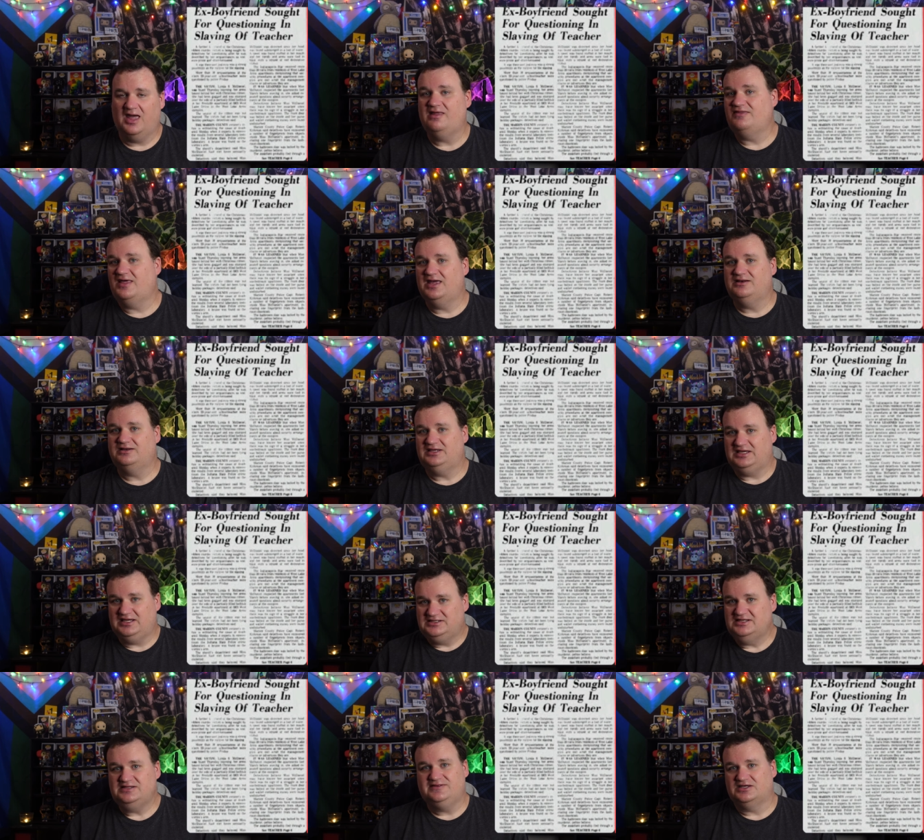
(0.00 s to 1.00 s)
and then he
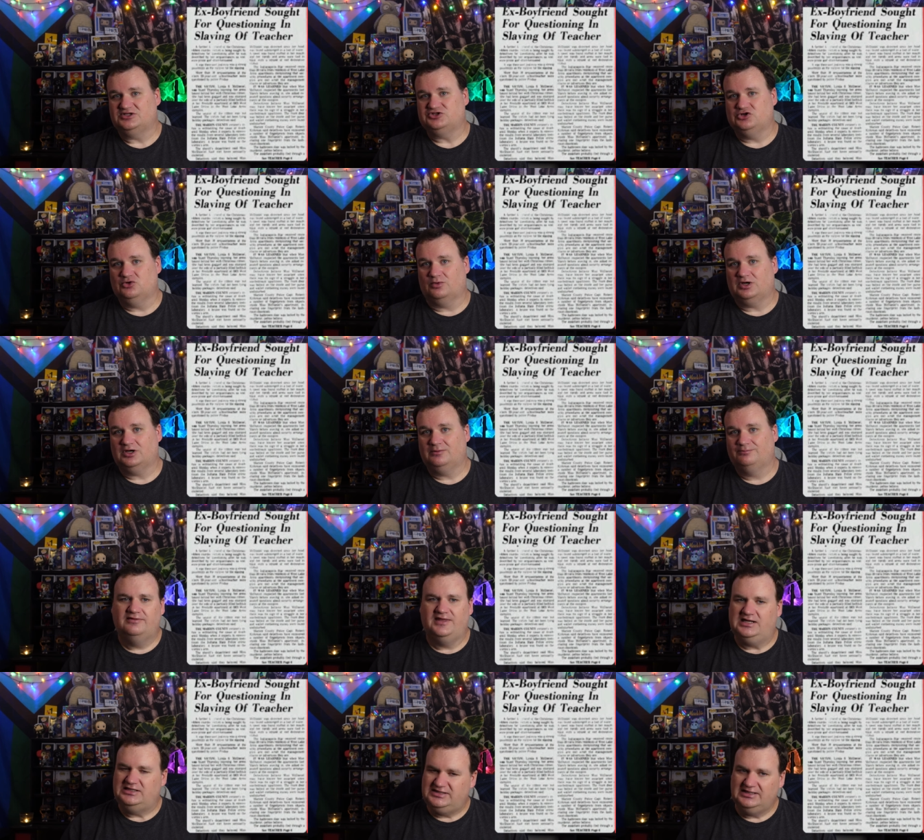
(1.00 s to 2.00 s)
did this to her.
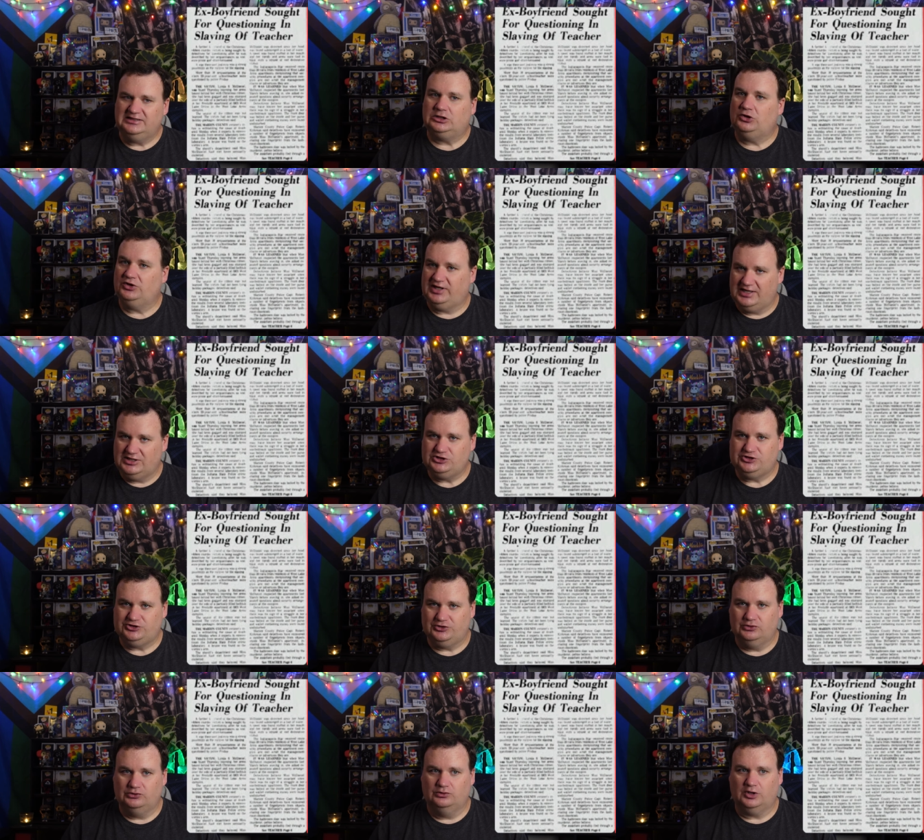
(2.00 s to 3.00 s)
They did look
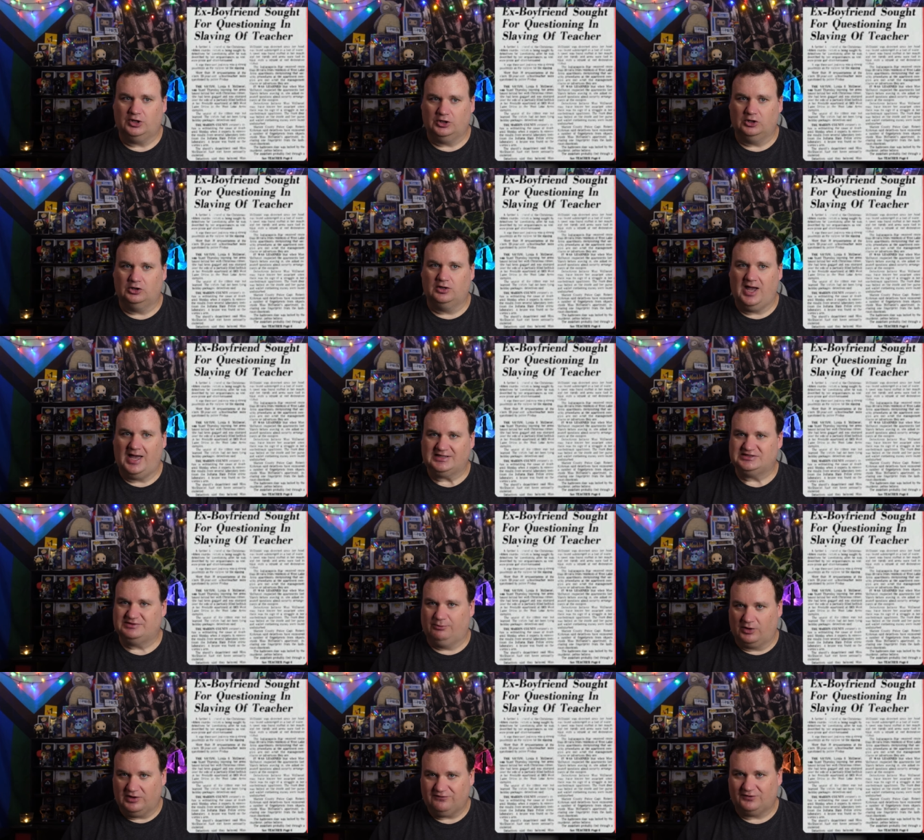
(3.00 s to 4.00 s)
into her ex
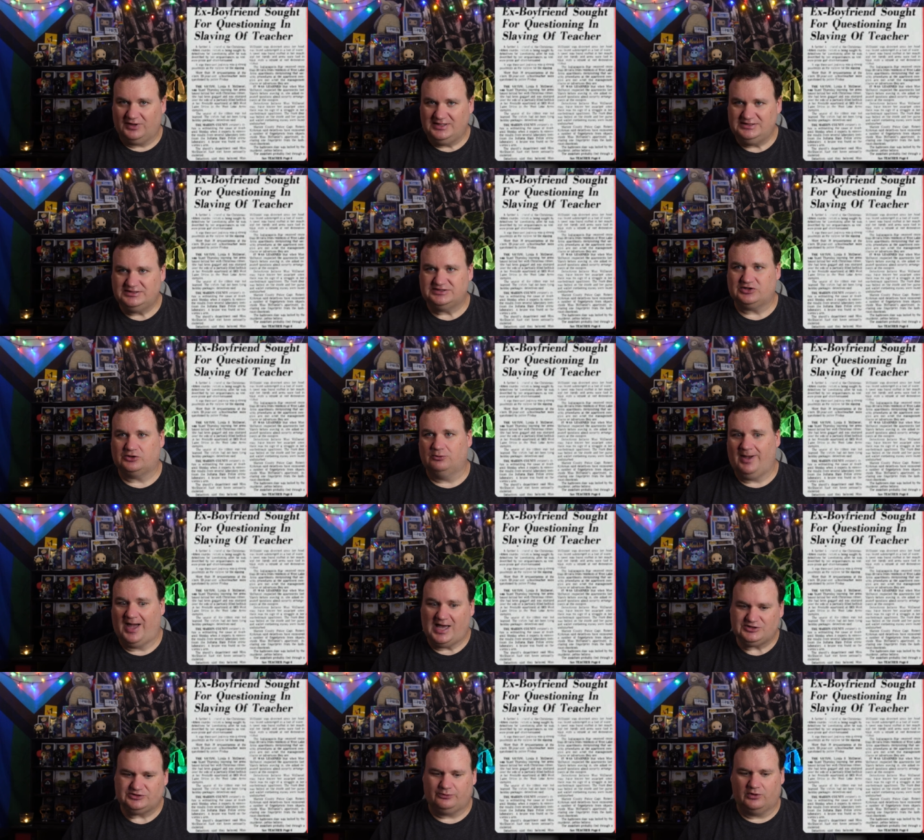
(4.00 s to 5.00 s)
boyfriends, her
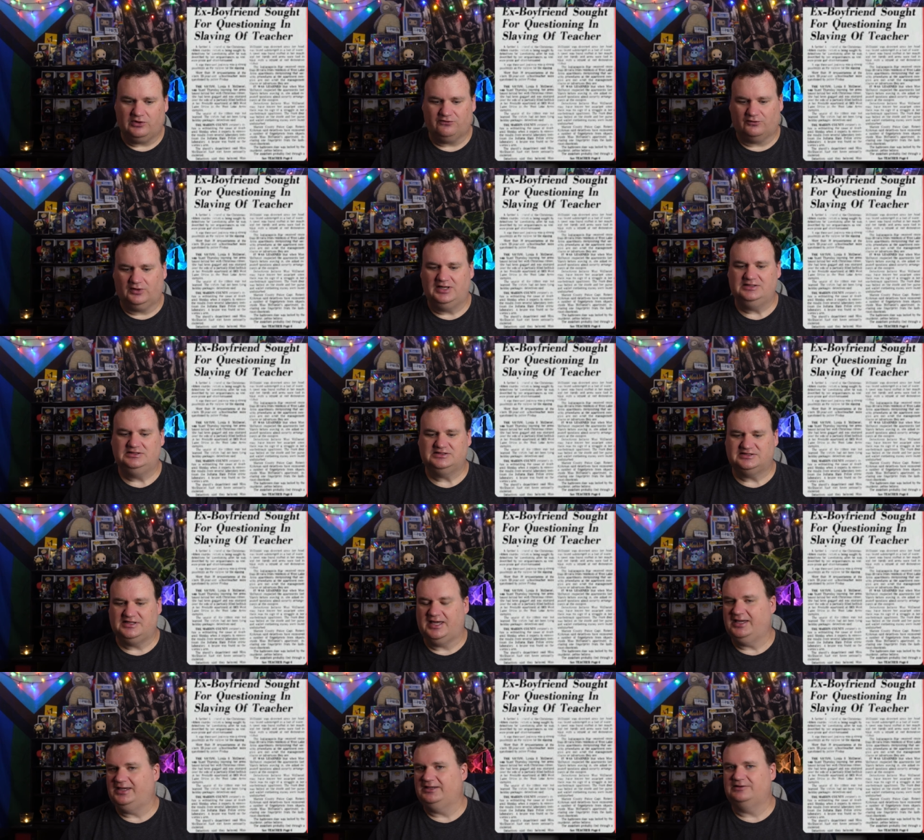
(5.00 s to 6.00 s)
past boyfriends.
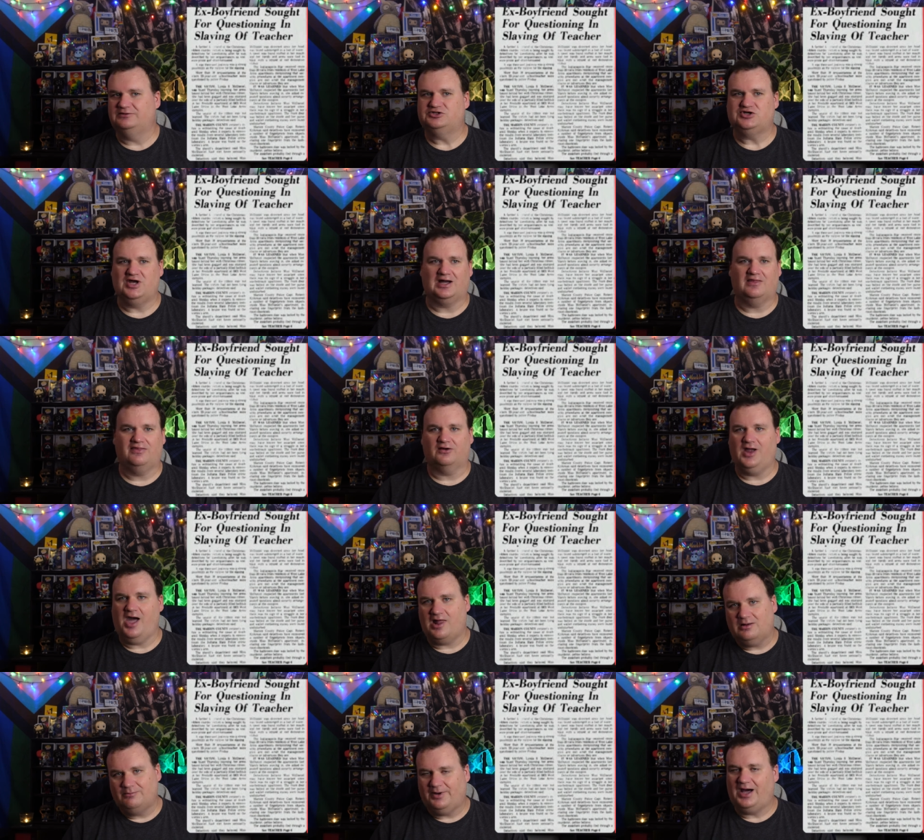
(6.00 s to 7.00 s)
They checked their
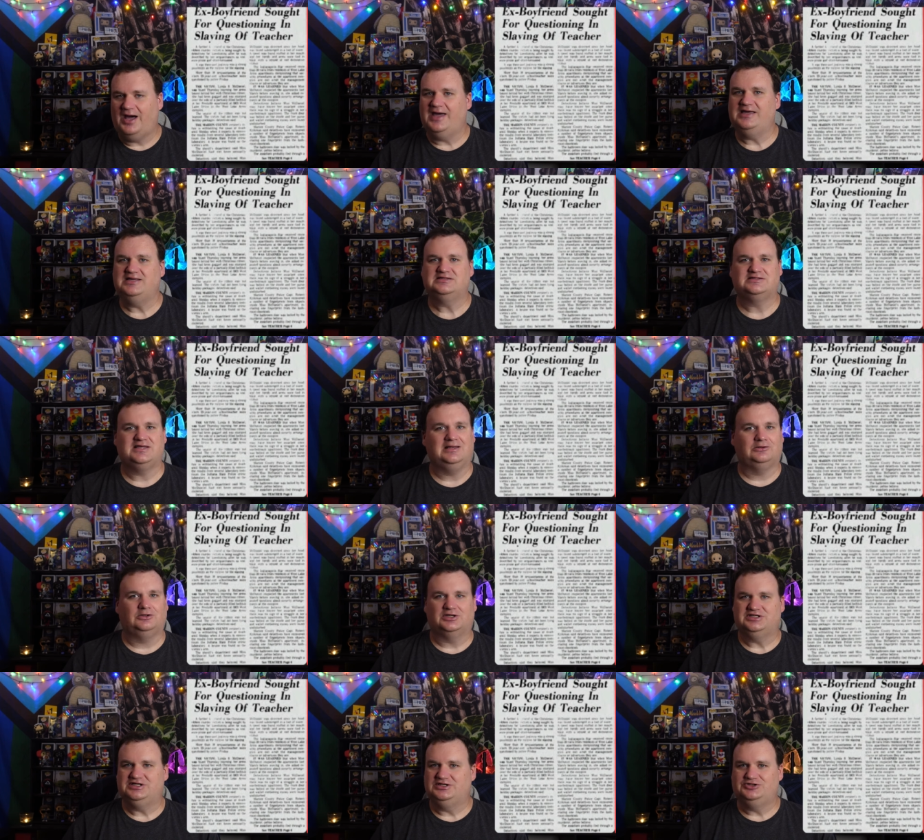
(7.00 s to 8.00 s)
alibis, they
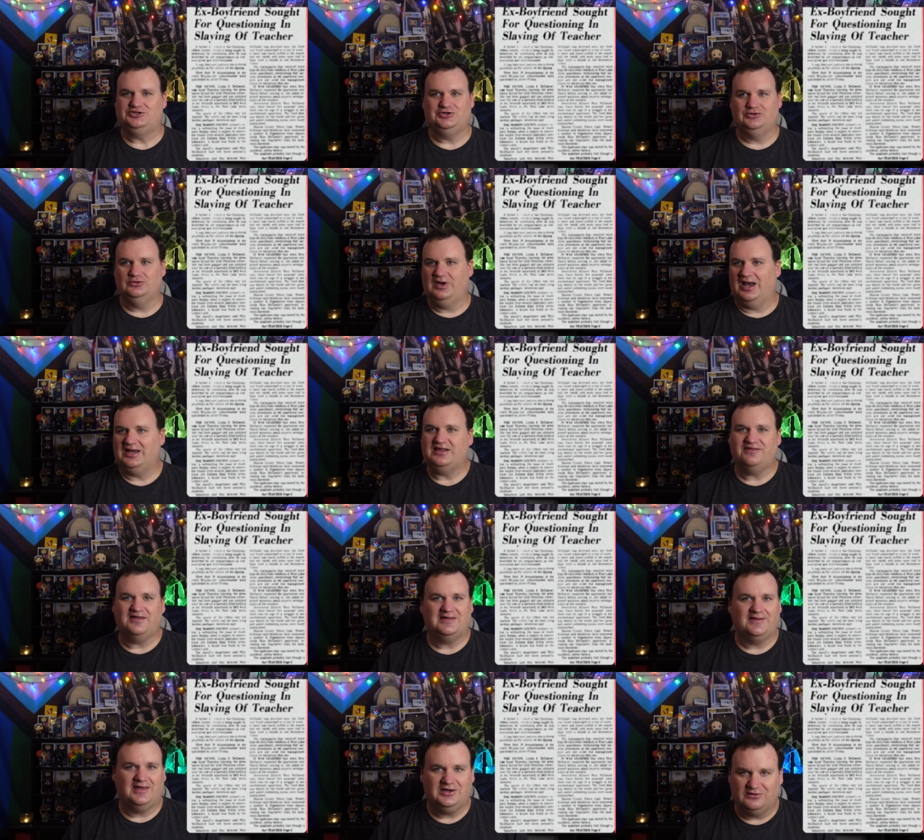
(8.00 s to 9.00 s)
looked into
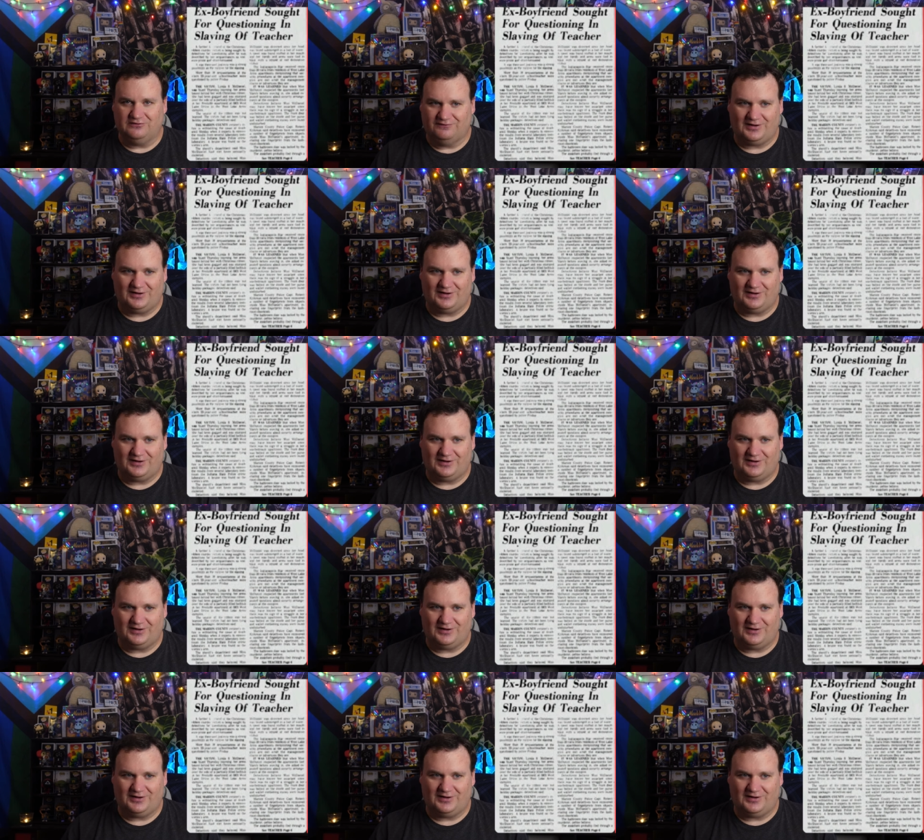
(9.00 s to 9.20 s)
anything they could